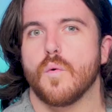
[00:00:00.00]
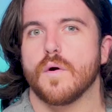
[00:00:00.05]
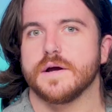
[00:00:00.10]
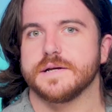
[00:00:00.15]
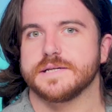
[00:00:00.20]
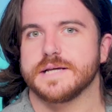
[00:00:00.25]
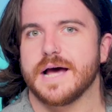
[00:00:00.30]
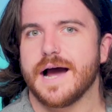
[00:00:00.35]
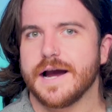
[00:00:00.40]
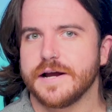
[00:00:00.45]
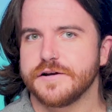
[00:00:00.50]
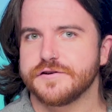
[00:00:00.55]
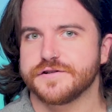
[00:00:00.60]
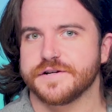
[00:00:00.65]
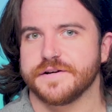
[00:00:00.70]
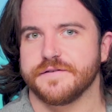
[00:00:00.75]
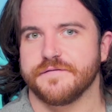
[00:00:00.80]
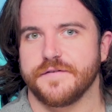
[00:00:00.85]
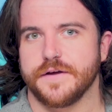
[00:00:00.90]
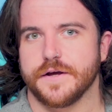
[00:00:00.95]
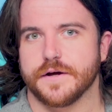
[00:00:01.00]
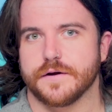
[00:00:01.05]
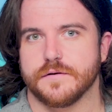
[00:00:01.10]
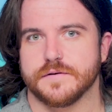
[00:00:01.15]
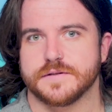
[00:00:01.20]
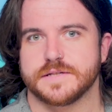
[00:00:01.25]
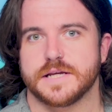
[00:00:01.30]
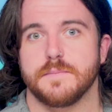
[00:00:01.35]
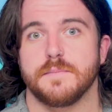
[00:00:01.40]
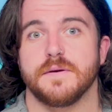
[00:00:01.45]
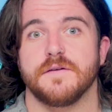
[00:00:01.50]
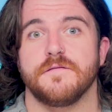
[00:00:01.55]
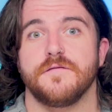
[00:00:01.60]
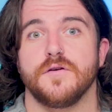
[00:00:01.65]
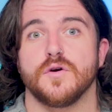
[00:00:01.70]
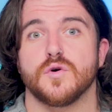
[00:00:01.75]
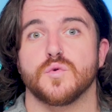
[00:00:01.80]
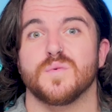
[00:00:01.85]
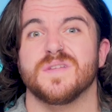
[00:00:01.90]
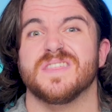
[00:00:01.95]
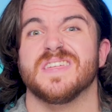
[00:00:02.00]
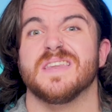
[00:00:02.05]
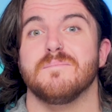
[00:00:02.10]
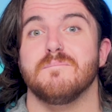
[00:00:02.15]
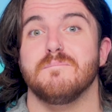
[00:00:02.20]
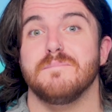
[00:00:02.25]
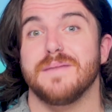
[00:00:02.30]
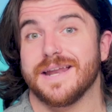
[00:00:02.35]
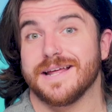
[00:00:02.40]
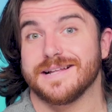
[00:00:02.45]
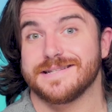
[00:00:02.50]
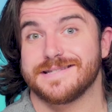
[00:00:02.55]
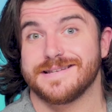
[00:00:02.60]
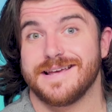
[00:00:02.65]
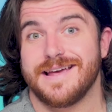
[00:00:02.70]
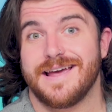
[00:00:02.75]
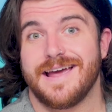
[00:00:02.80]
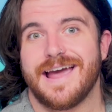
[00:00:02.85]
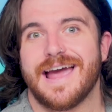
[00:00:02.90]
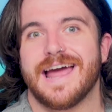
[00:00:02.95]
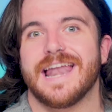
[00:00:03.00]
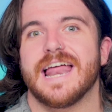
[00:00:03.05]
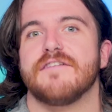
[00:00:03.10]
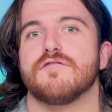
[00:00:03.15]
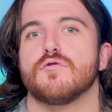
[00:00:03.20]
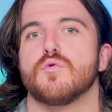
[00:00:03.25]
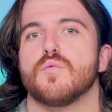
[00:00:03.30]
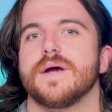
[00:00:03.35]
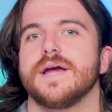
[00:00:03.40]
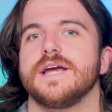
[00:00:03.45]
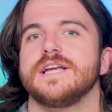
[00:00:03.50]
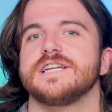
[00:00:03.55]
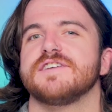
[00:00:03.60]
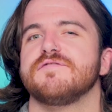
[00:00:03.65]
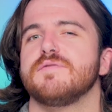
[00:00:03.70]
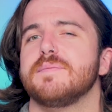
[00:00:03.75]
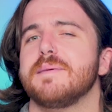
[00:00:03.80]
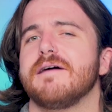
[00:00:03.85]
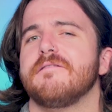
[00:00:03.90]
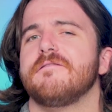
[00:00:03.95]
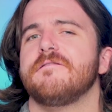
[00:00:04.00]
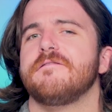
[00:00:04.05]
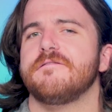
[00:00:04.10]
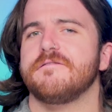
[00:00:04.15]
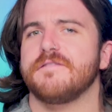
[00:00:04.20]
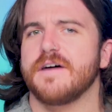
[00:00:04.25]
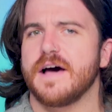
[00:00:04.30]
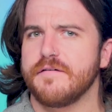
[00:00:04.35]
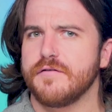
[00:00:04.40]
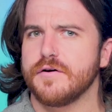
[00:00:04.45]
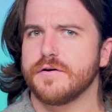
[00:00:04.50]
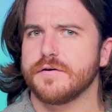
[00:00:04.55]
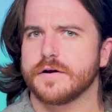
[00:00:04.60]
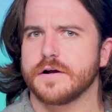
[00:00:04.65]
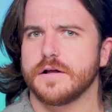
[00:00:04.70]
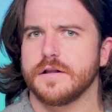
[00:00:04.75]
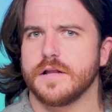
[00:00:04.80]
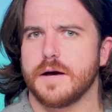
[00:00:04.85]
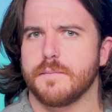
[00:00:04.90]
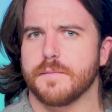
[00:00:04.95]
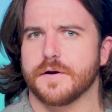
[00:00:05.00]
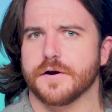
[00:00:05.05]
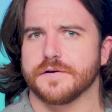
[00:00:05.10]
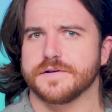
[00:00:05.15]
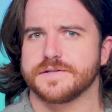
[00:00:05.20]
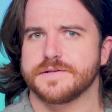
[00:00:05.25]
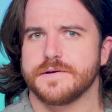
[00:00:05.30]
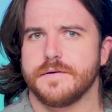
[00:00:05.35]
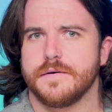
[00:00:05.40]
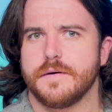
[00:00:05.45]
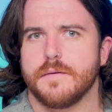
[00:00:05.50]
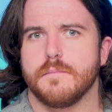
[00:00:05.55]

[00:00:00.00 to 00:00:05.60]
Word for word: whereas hydrogen vehicles can be fueled within minutes and have a range of about 500 kilometers,